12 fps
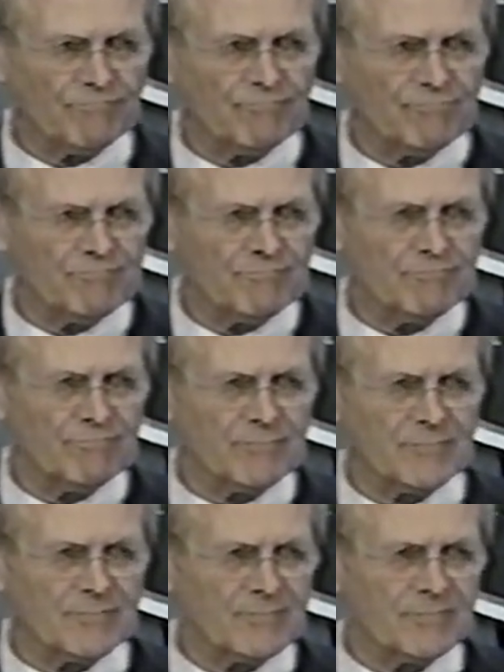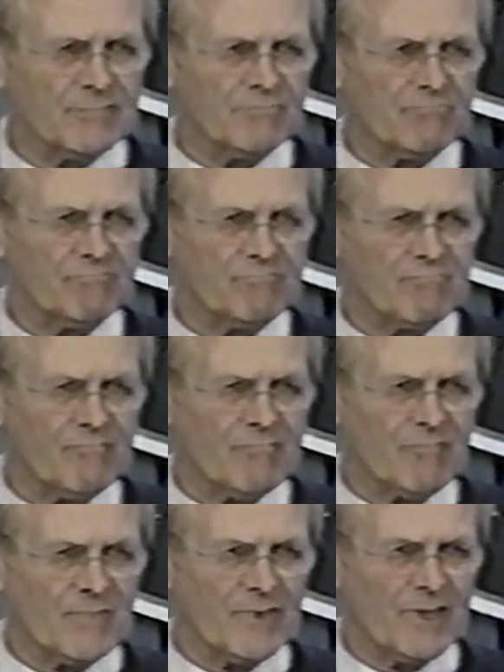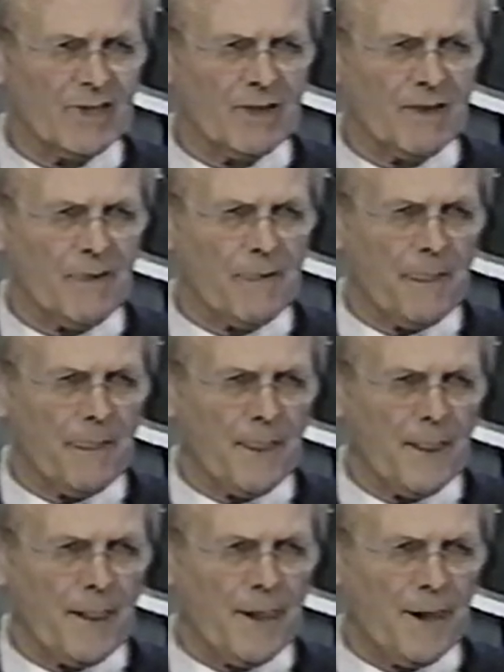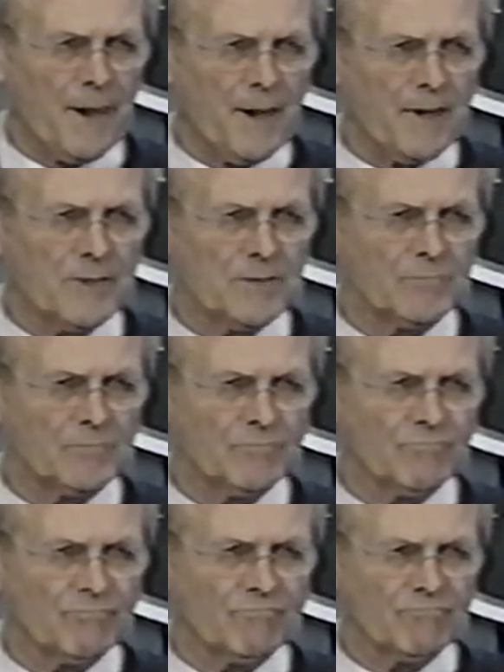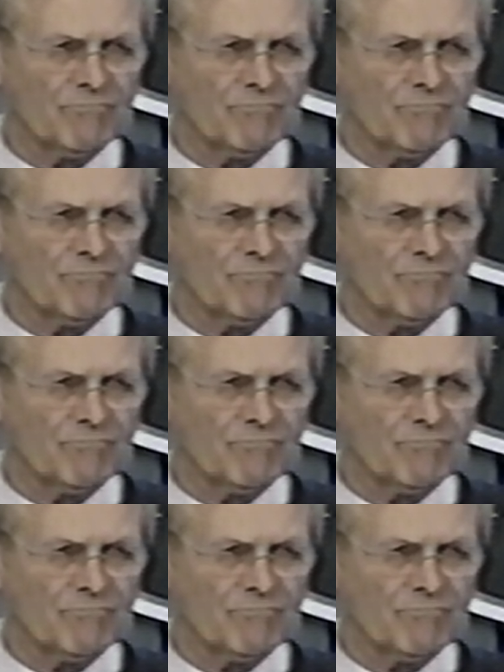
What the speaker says: it seems to me that we're moving relatively freely toward